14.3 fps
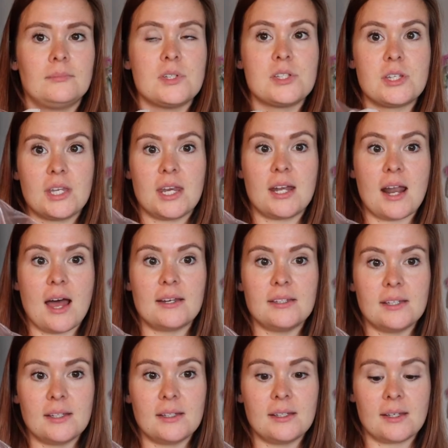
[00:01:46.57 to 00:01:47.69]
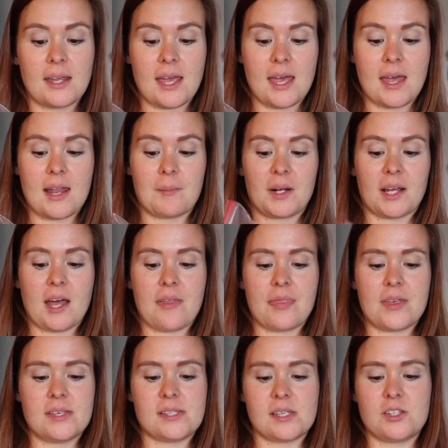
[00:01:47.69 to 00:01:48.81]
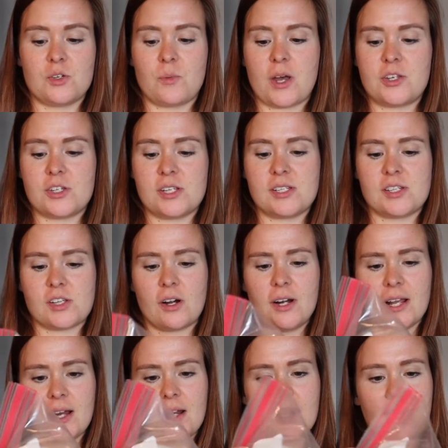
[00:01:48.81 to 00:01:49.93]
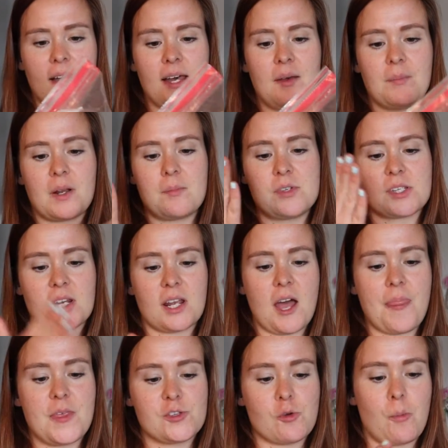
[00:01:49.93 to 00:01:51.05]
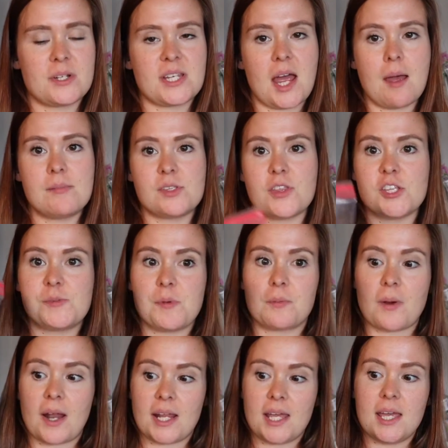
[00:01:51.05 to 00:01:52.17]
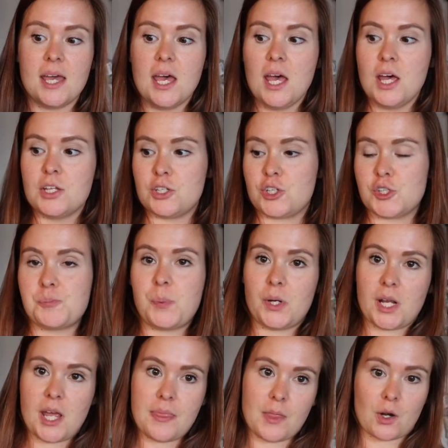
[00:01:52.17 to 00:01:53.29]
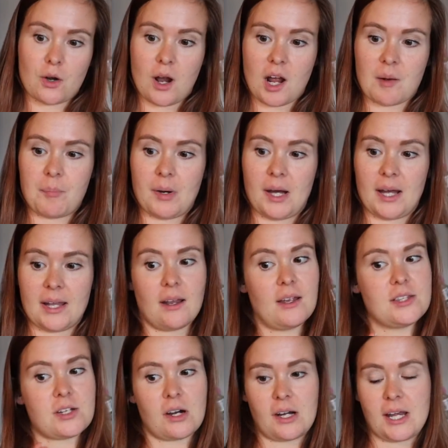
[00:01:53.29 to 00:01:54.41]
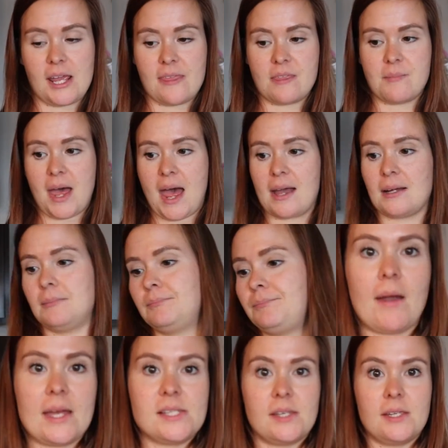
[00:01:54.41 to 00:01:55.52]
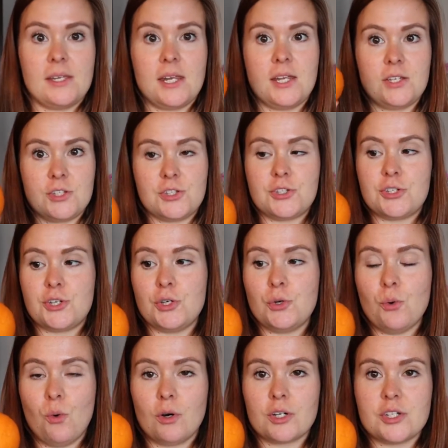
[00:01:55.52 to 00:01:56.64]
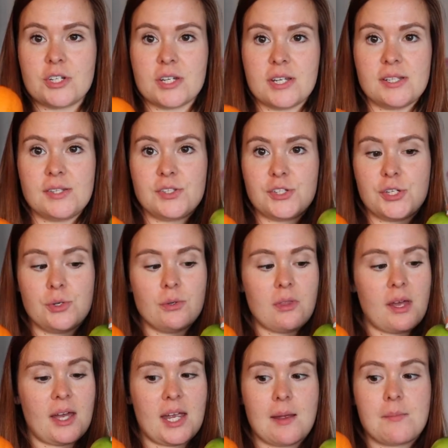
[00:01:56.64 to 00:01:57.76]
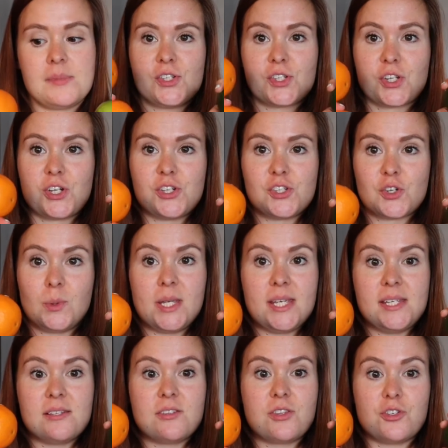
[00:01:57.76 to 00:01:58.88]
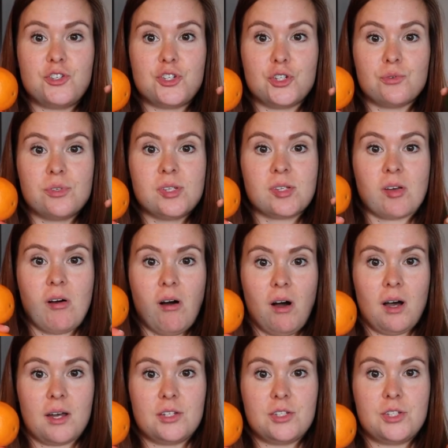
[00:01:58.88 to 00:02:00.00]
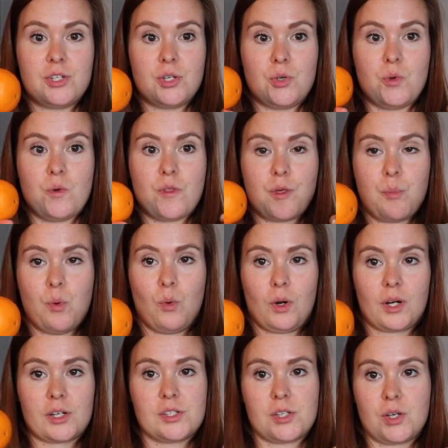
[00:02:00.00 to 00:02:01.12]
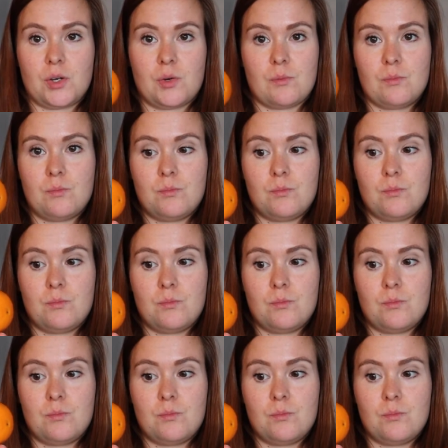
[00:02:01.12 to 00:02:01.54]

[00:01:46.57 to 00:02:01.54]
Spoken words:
So you need an onion, and I'm gonna cut this into wedges. It's already kind of cut, but I'm just gonna cut this one more time. So let's be ready to just put in the crock pot. It's already in the bag. Okay, so you need 2 oranges, 2 limes. Just gonna squeeze the juice onto the pork. So